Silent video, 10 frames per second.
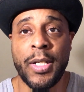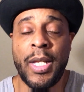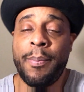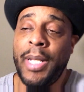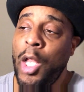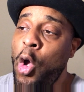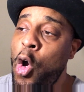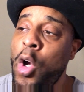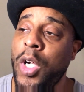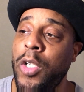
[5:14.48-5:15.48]
They
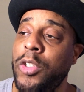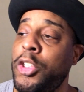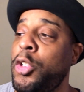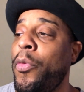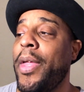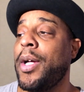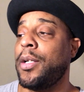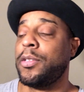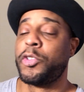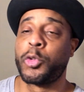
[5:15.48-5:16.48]
belong to the
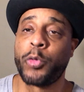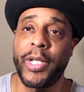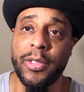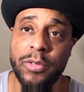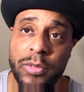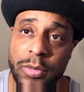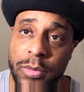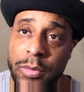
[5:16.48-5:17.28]
streets.